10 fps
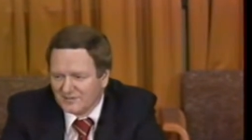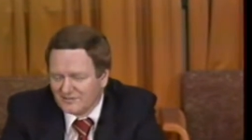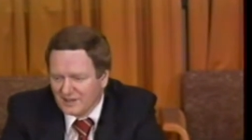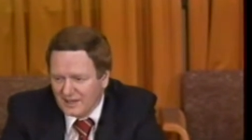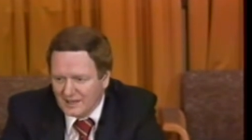of
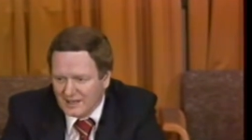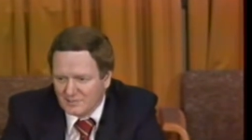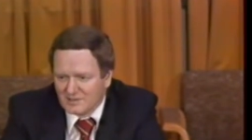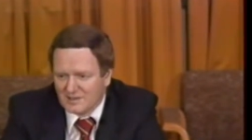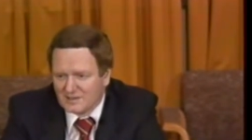
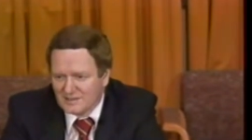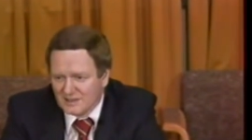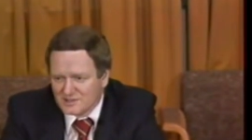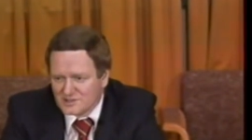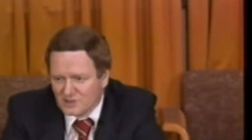name,
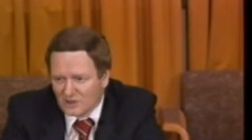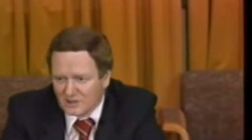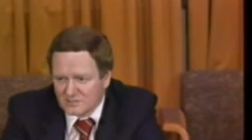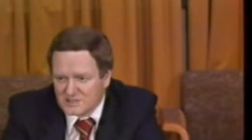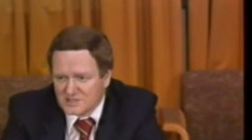uh,
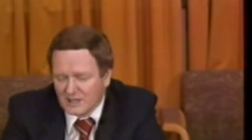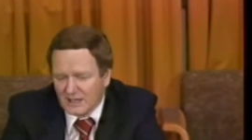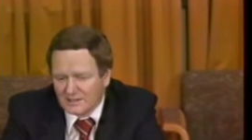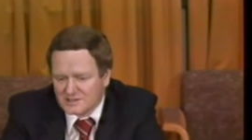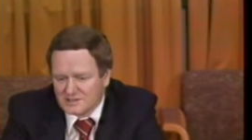
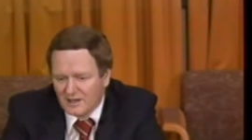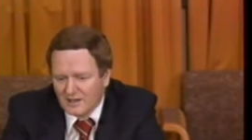circumstance.